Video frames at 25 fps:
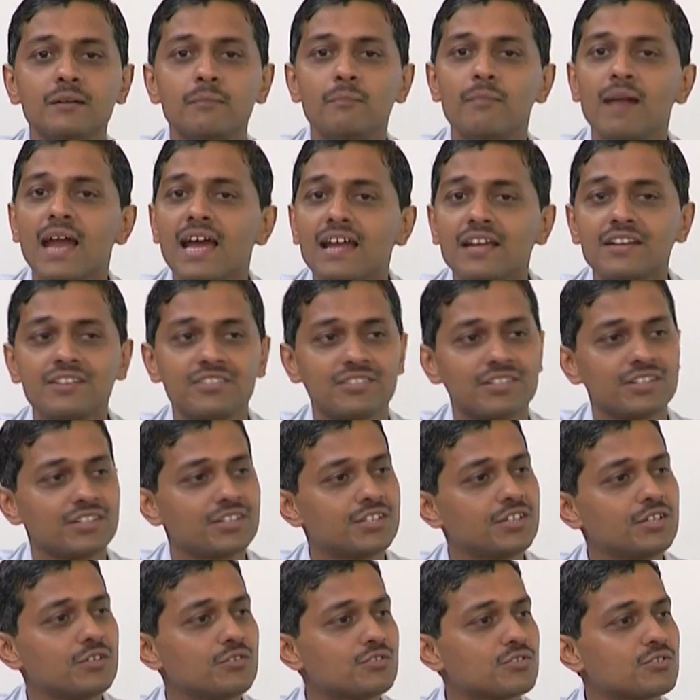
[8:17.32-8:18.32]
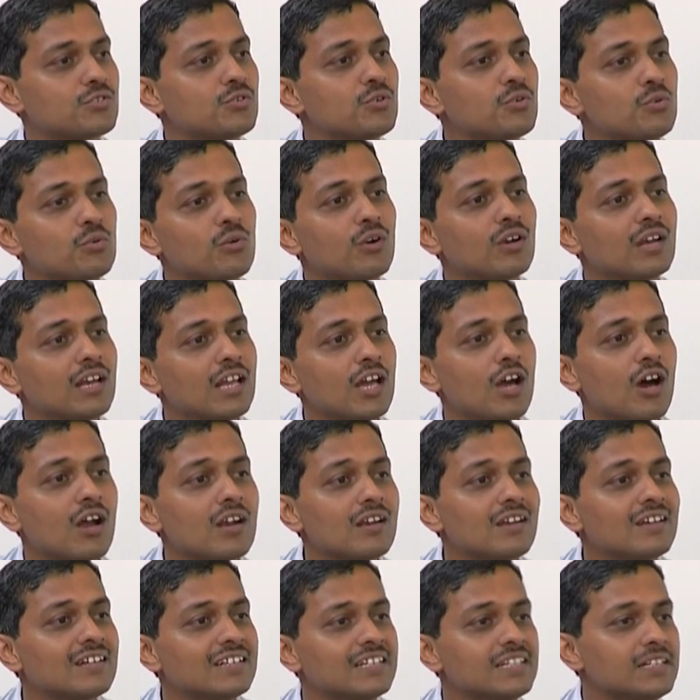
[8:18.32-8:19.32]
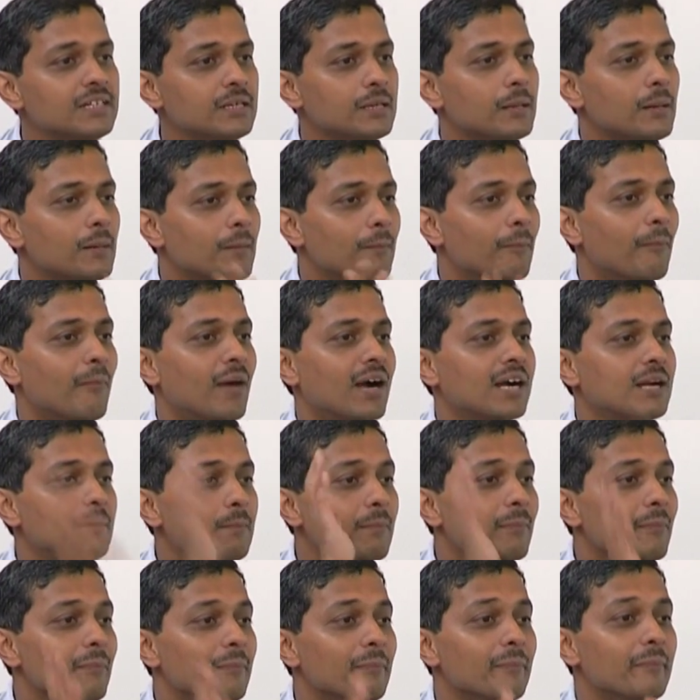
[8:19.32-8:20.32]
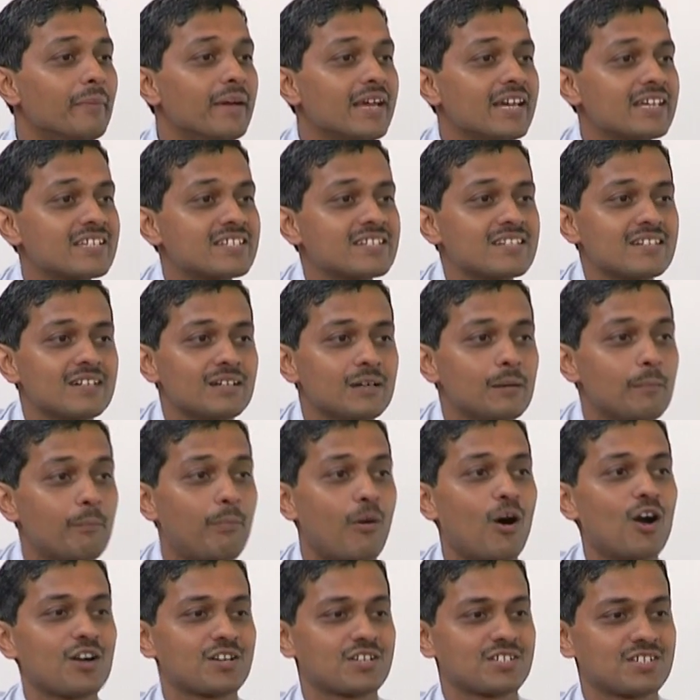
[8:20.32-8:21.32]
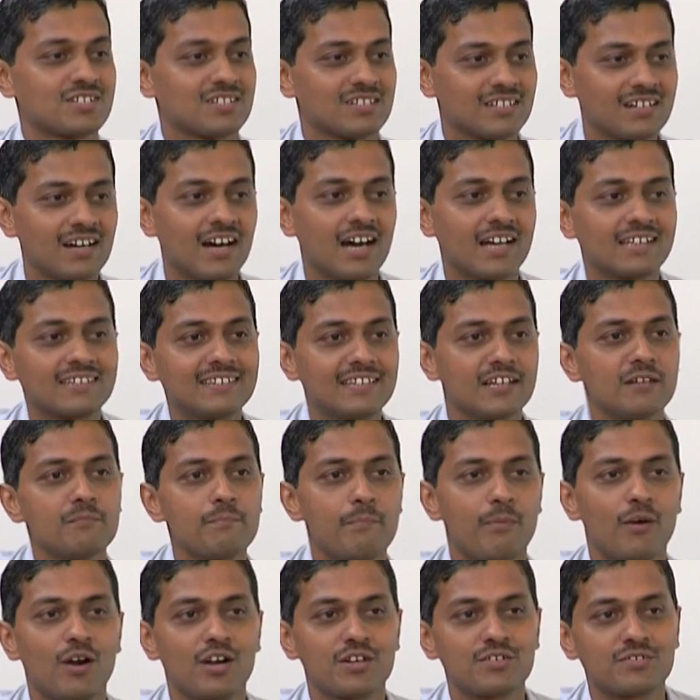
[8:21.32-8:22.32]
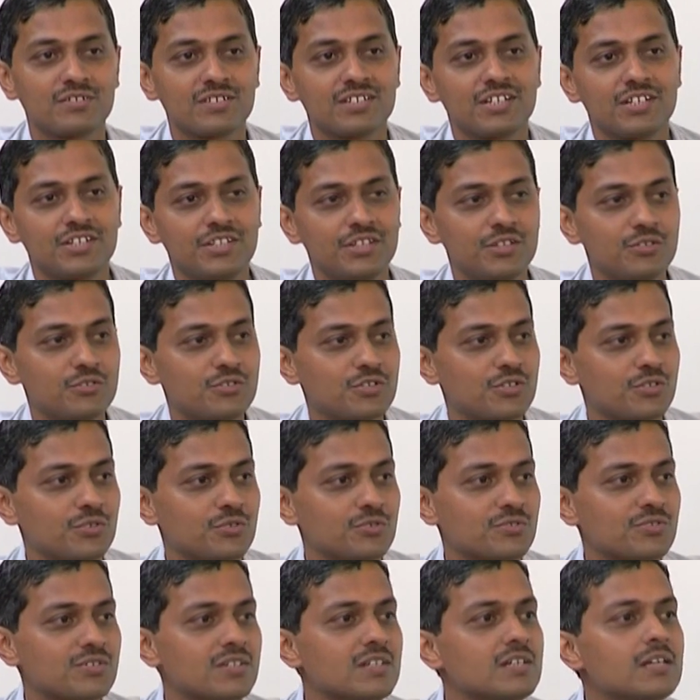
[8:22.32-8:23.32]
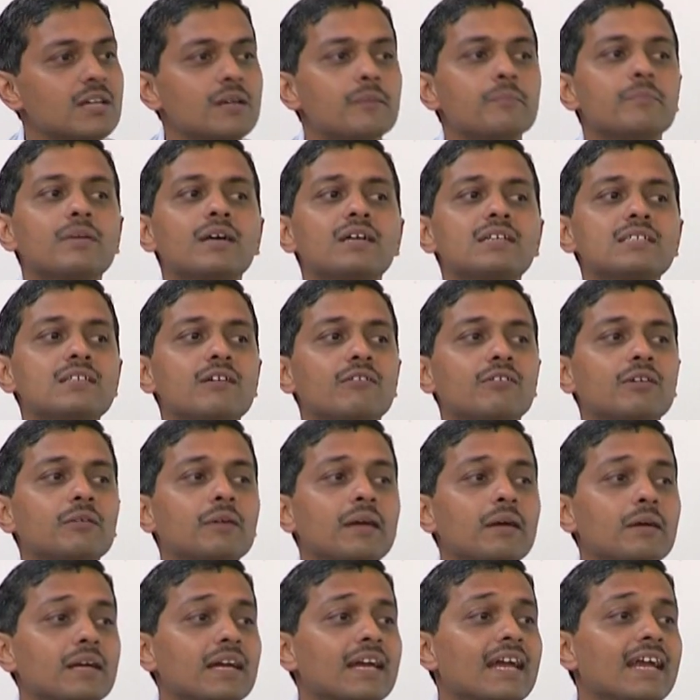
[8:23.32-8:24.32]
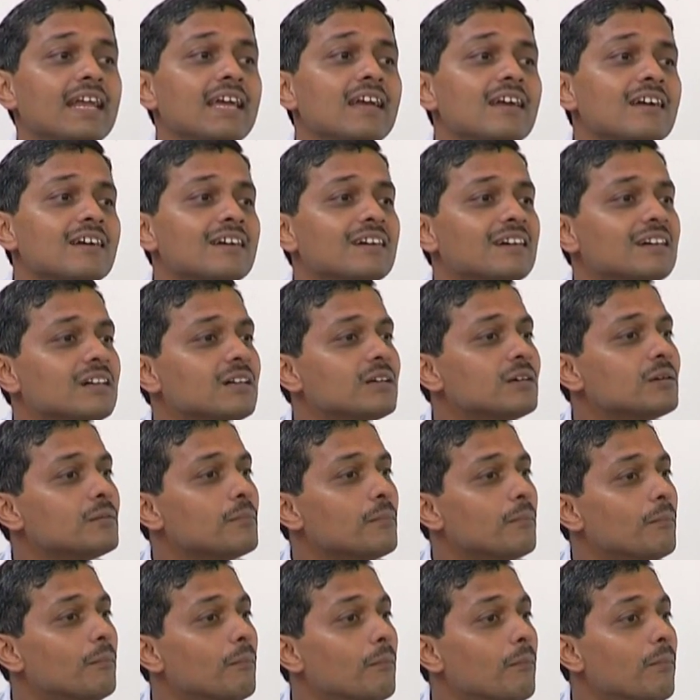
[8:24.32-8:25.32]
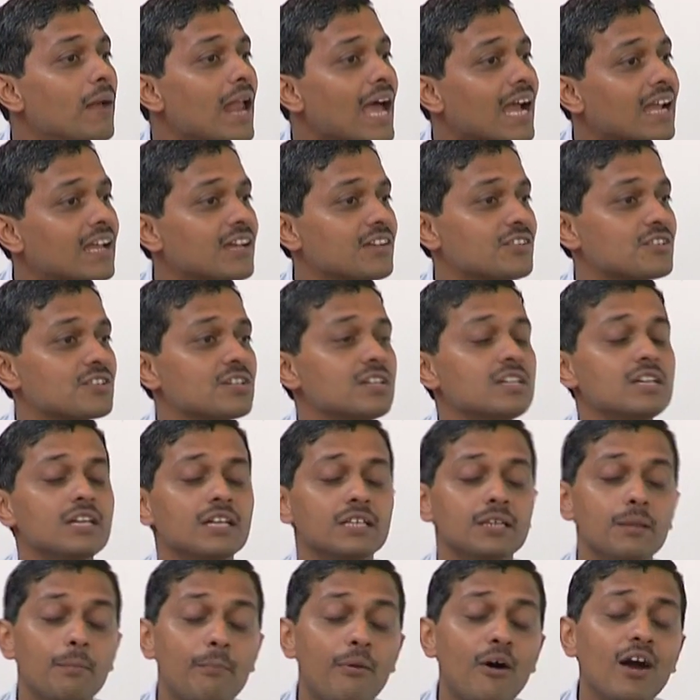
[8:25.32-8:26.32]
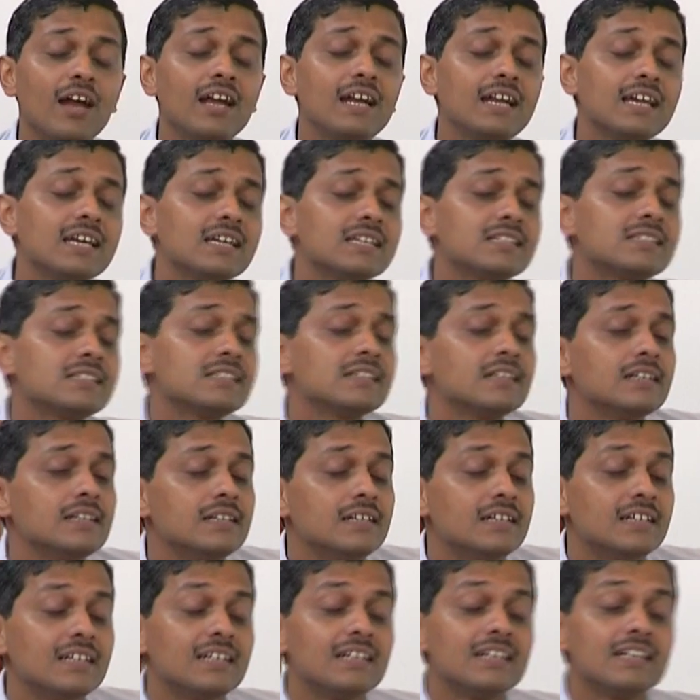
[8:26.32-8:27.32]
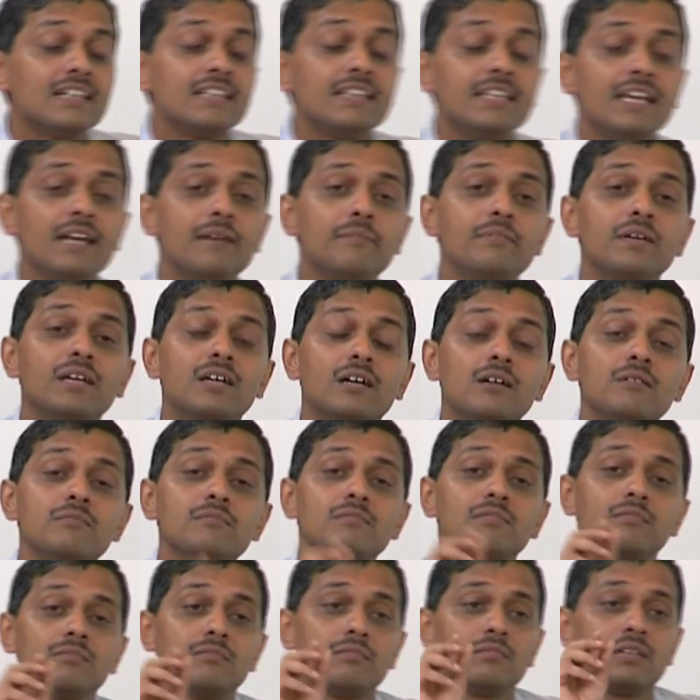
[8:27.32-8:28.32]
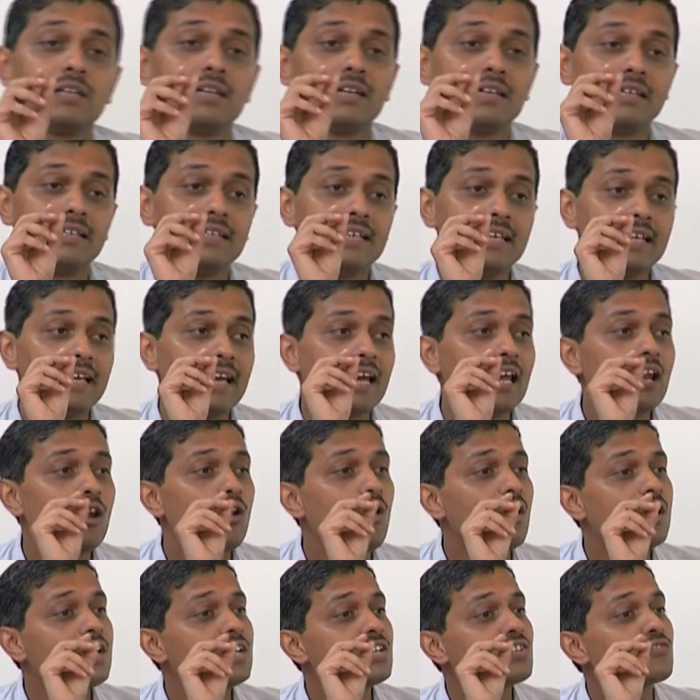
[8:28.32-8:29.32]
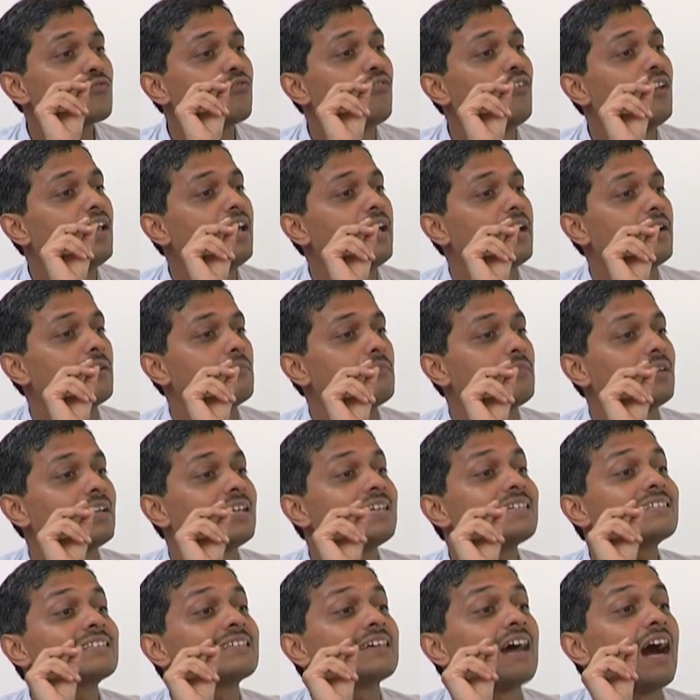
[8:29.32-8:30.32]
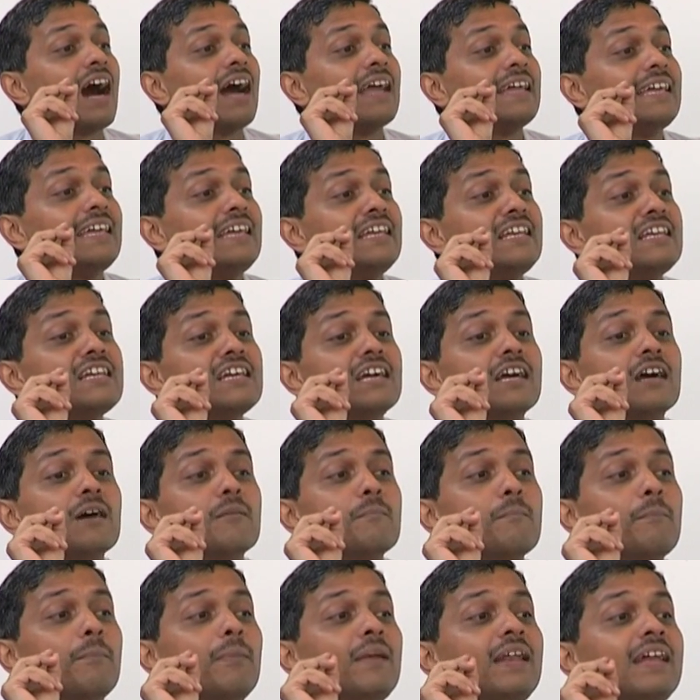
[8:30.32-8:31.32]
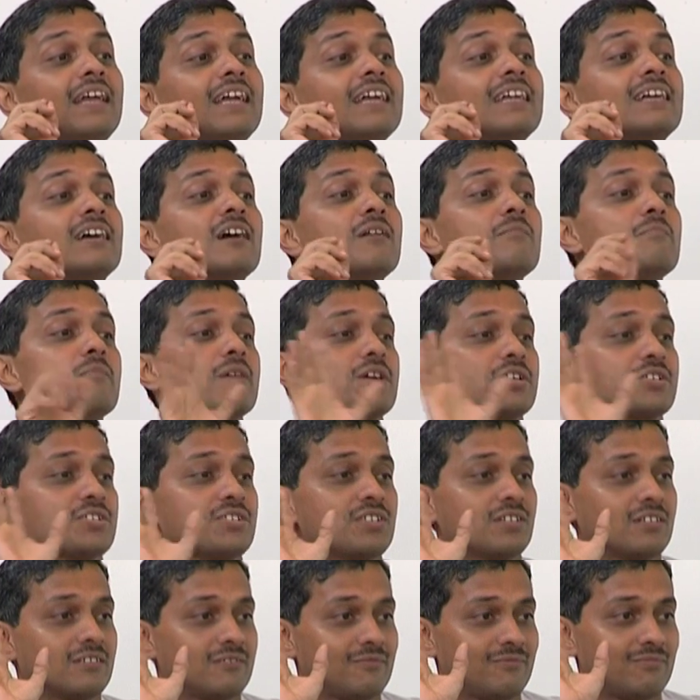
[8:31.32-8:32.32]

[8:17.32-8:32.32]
blackish. She used to do only on mud based pots, earthen pots she used to use because they were getting blackish. The point is they become the yellowish flame is incomplete combustion.